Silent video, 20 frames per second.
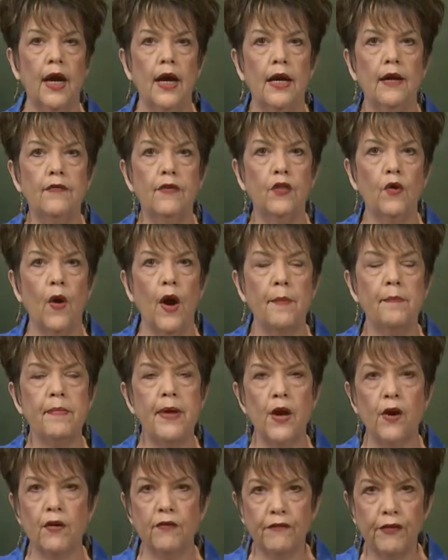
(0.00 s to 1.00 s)
even though I
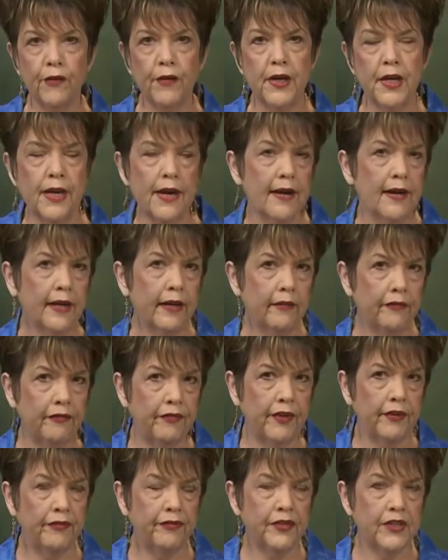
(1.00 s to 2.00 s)
married very young at
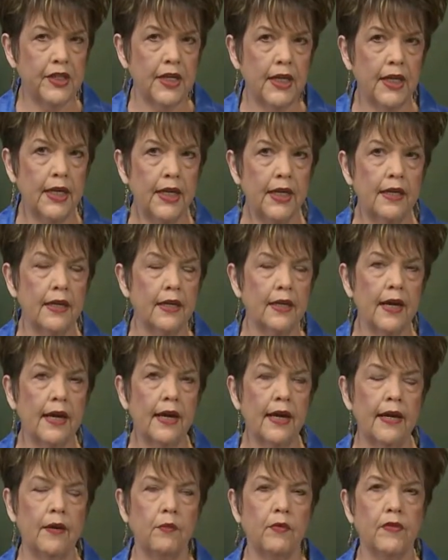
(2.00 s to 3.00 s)
15, and
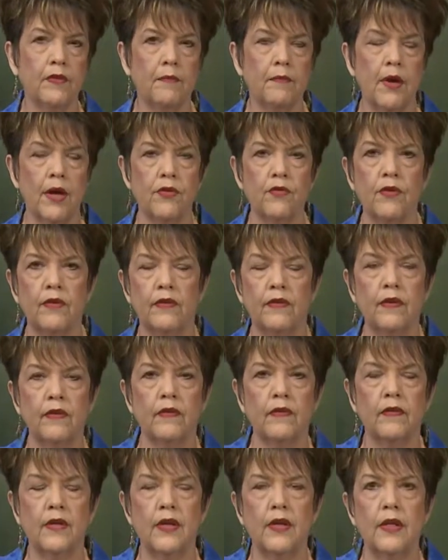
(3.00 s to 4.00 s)
I was a mother at
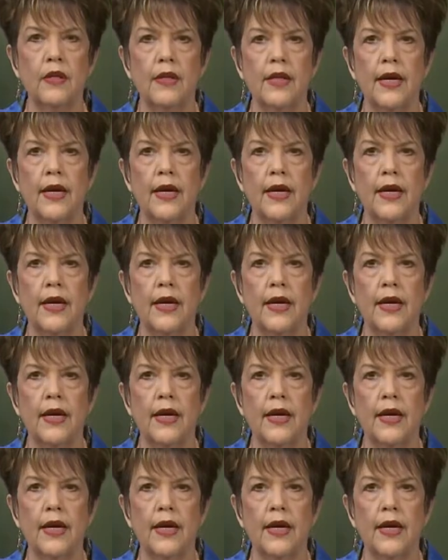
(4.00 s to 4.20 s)
16 and